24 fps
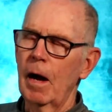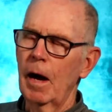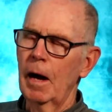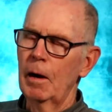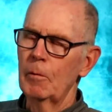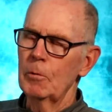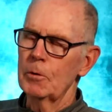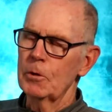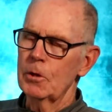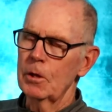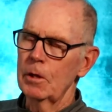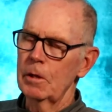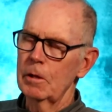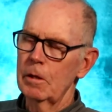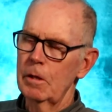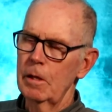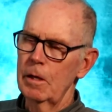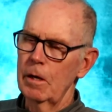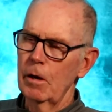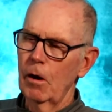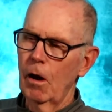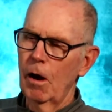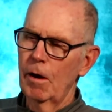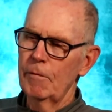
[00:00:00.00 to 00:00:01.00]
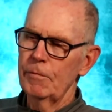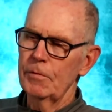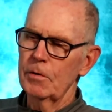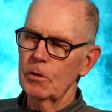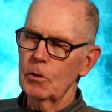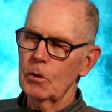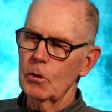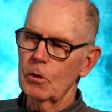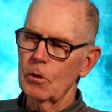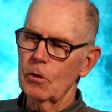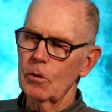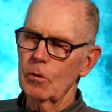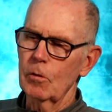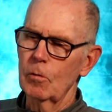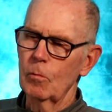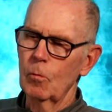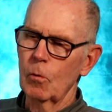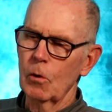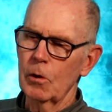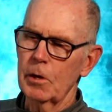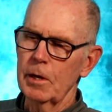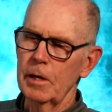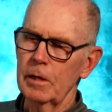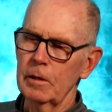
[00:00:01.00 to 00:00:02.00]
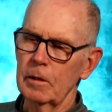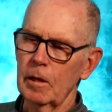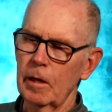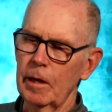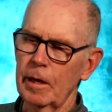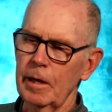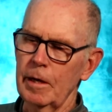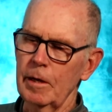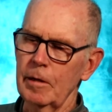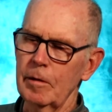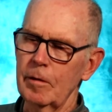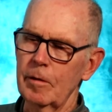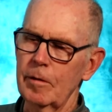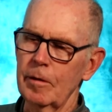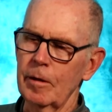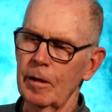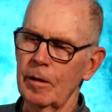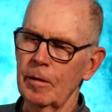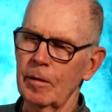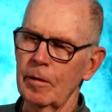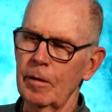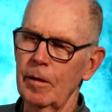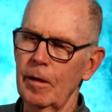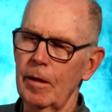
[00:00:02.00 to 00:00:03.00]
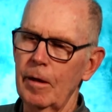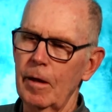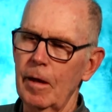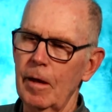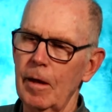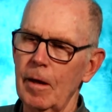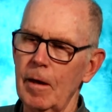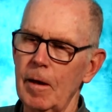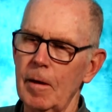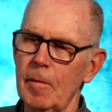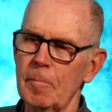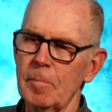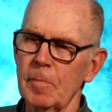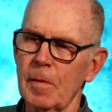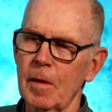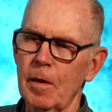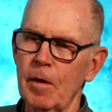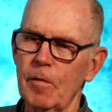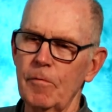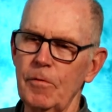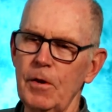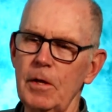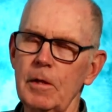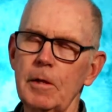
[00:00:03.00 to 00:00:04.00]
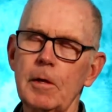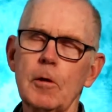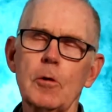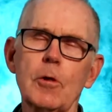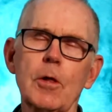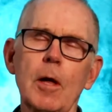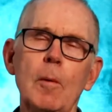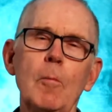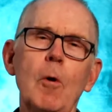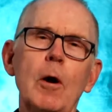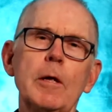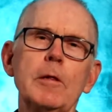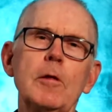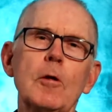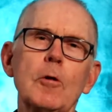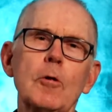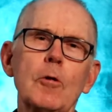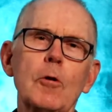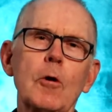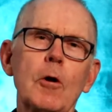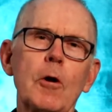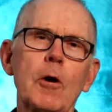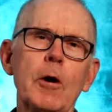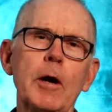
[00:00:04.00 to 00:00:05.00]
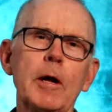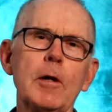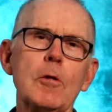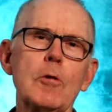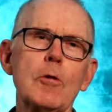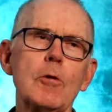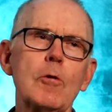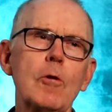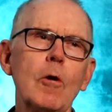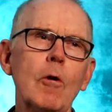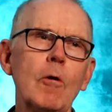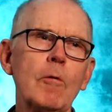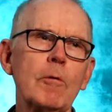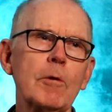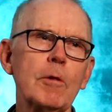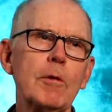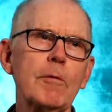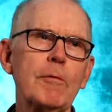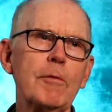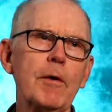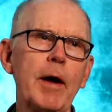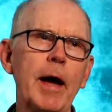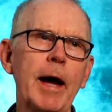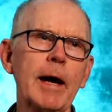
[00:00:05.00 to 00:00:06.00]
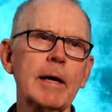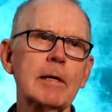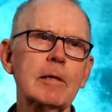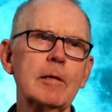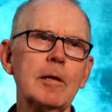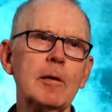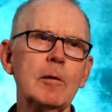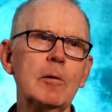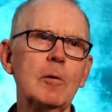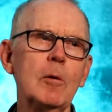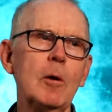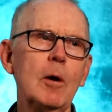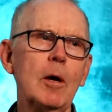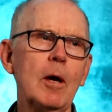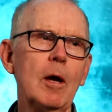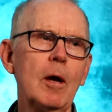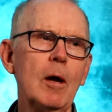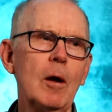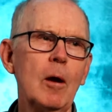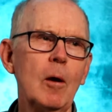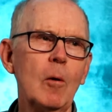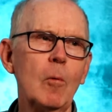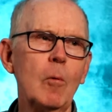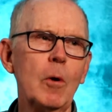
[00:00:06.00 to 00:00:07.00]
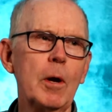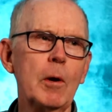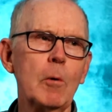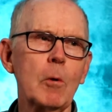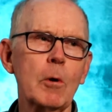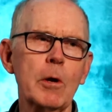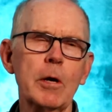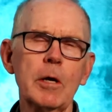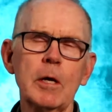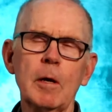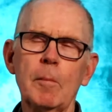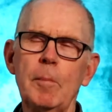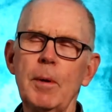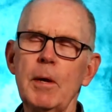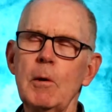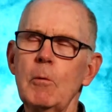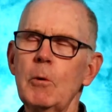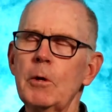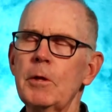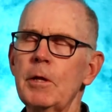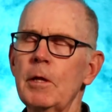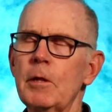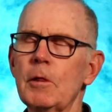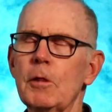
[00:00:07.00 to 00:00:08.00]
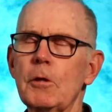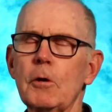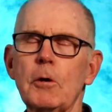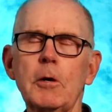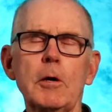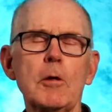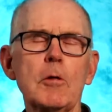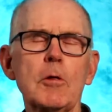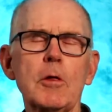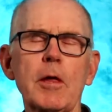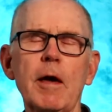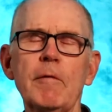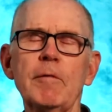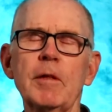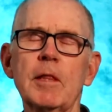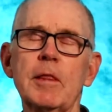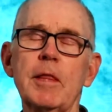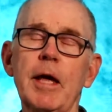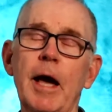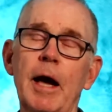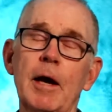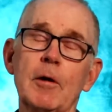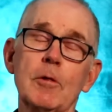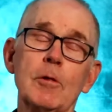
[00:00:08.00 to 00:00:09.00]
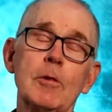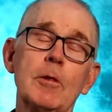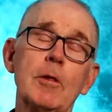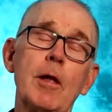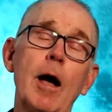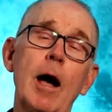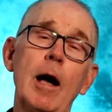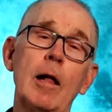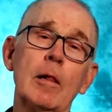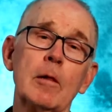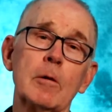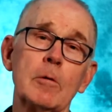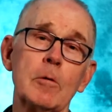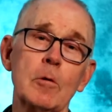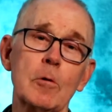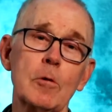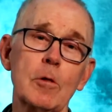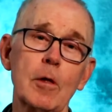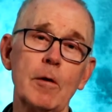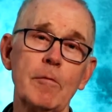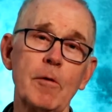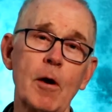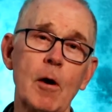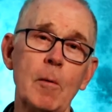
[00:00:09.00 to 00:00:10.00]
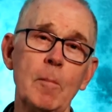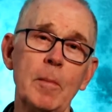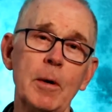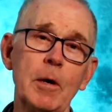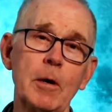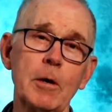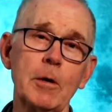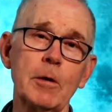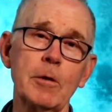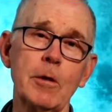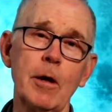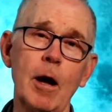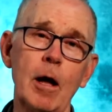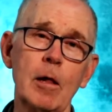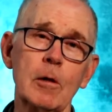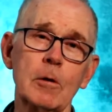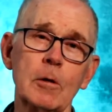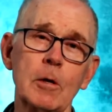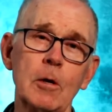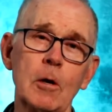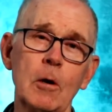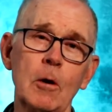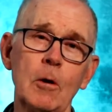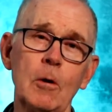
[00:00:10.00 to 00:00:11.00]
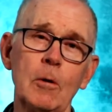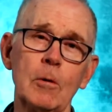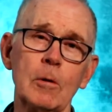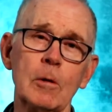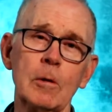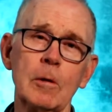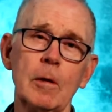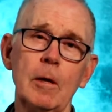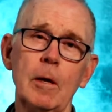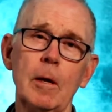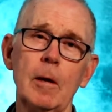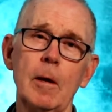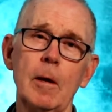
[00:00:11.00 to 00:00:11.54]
I was in the office working late and feeling somewhat discouraged over the fact that we were going to be within $37,000 of our million dollar goal.